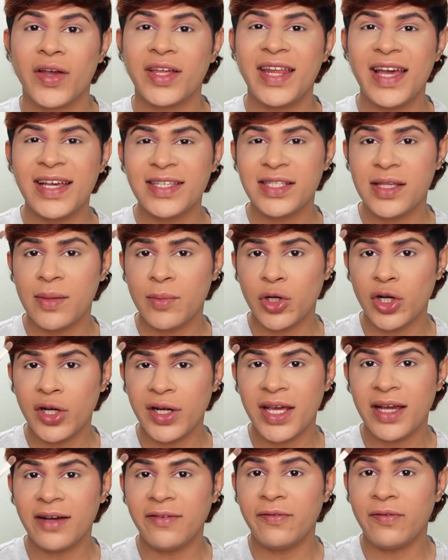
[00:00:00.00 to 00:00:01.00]
next I'm gonna
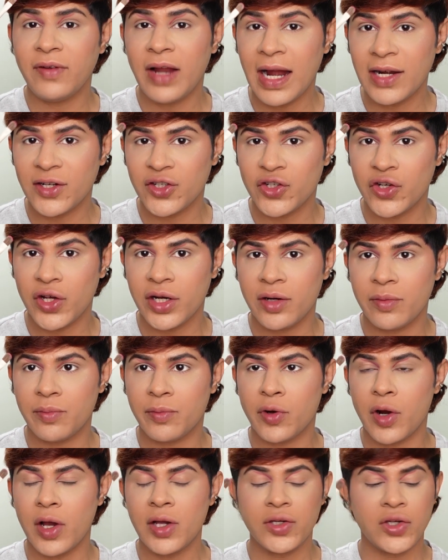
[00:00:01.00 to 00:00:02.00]
take a flat shader
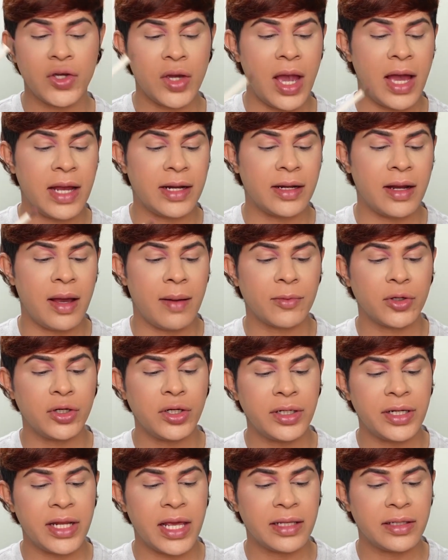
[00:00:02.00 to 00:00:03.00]
brush and I'm
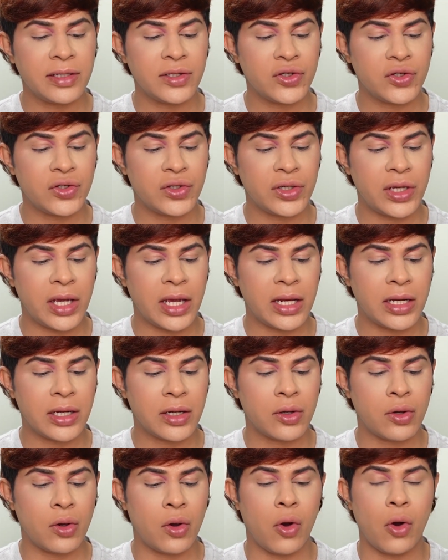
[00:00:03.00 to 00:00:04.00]
gonna take this
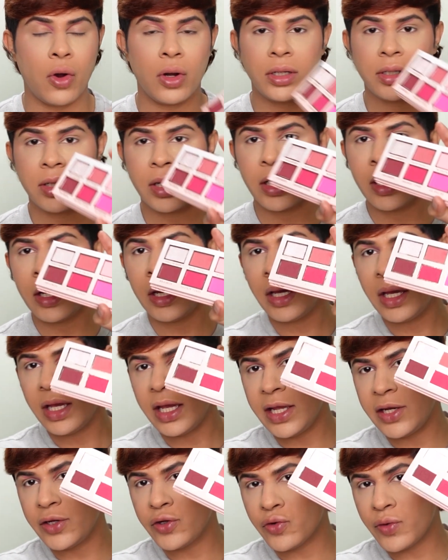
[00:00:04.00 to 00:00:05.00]
shade called
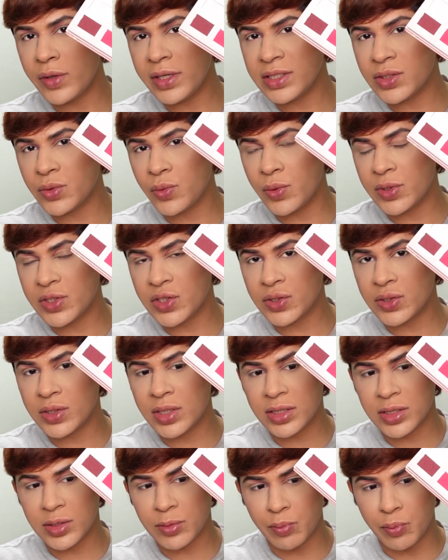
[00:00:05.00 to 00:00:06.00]
Interest, which is
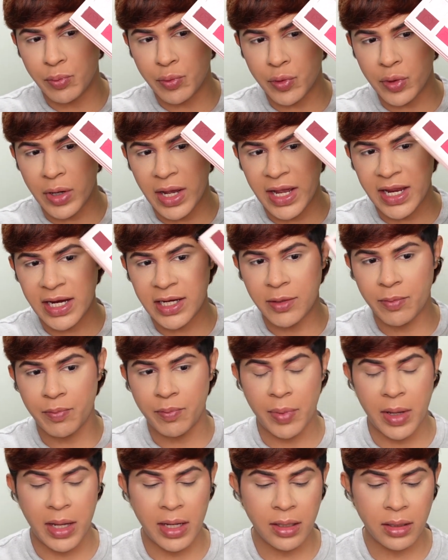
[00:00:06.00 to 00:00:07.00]
this bright
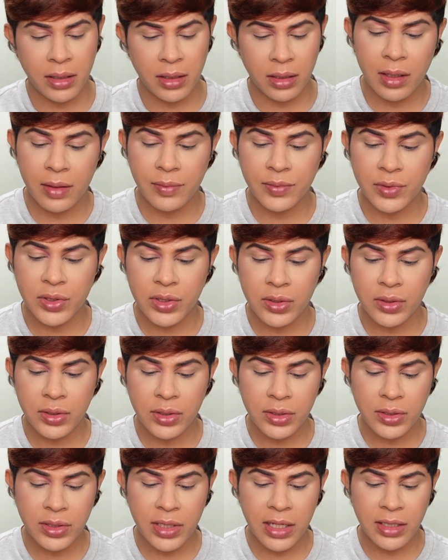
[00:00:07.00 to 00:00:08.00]
pink. I'm just
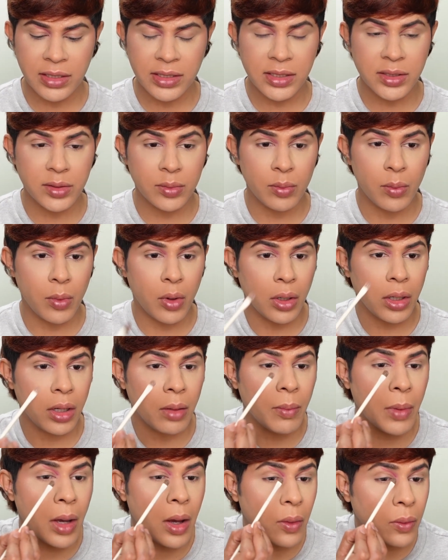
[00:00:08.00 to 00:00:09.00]
gonna take a small
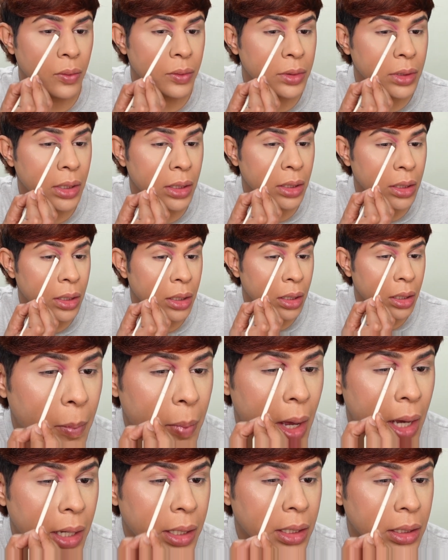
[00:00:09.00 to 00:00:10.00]
amount and
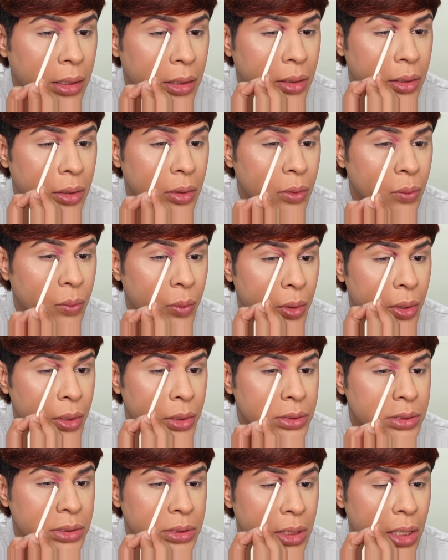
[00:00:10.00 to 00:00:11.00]
pack it
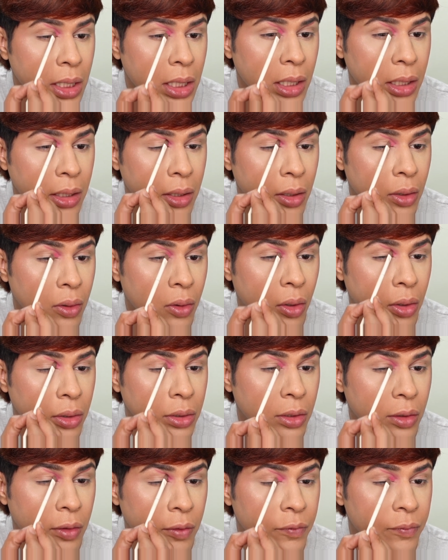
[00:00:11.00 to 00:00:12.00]
towards the inner
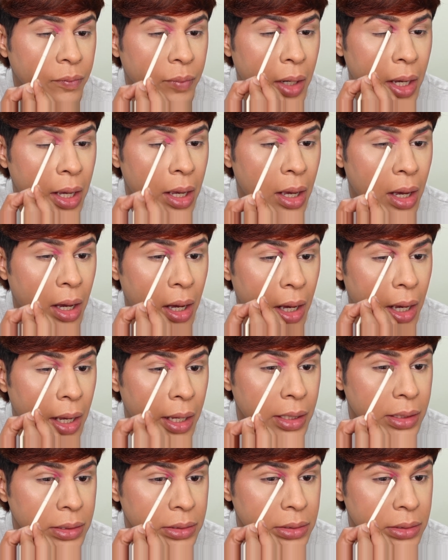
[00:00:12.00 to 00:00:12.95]
corner of my eyes.